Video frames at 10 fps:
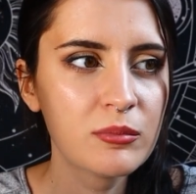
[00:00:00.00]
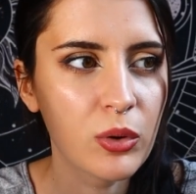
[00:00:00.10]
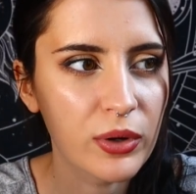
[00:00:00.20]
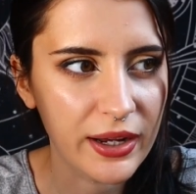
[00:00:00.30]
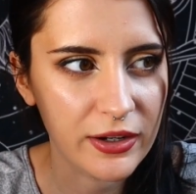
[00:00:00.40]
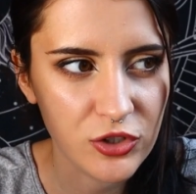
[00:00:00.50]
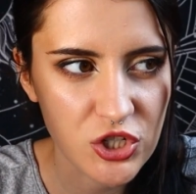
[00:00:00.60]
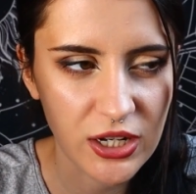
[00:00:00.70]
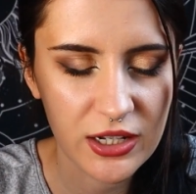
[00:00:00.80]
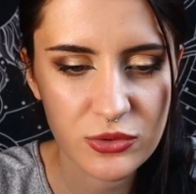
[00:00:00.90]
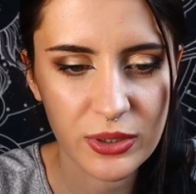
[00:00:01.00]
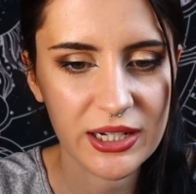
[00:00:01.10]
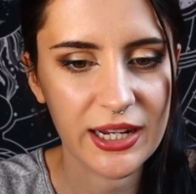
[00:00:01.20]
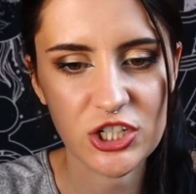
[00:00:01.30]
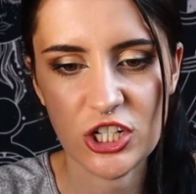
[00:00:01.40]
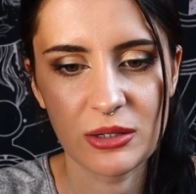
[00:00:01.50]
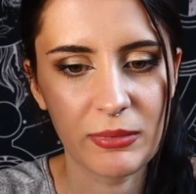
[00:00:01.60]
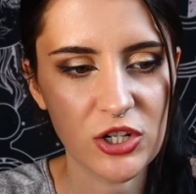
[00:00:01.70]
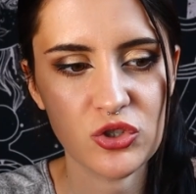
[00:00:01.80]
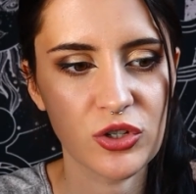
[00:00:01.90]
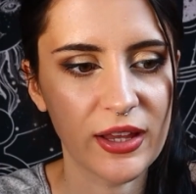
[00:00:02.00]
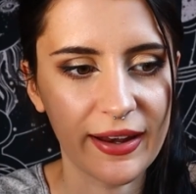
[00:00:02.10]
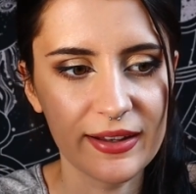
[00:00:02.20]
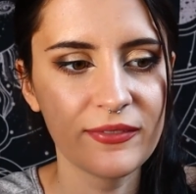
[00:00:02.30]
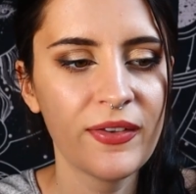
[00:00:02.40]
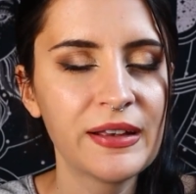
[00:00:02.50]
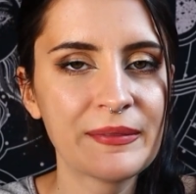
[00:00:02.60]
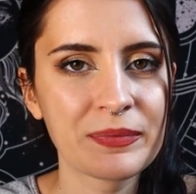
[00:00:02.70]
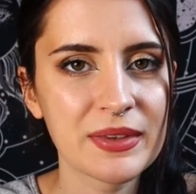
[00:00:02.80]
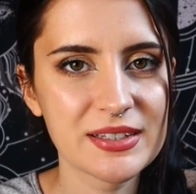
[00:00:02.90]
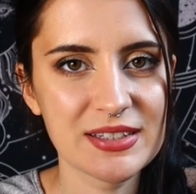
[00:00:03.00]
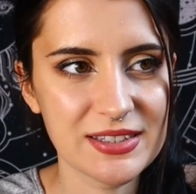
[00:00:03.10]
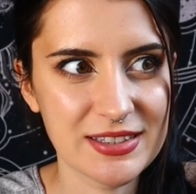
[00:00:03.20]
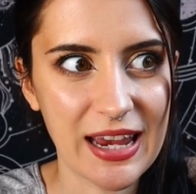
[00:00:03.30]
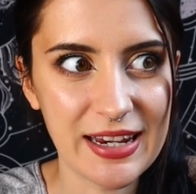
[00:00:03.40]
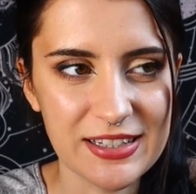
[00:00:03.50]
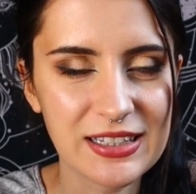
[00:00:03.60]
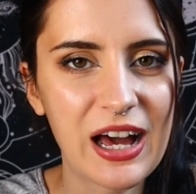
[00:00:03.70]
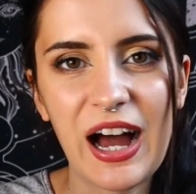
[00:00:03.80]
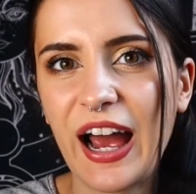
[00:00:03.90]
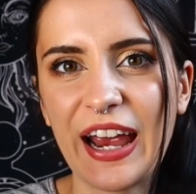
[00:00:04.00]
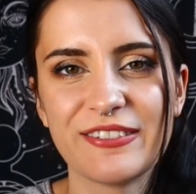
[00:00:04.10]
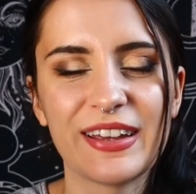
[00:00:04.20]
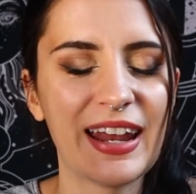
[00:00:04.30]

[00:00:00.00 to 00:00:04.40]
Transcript: pouring energy into a connection to make sure that it stays alive.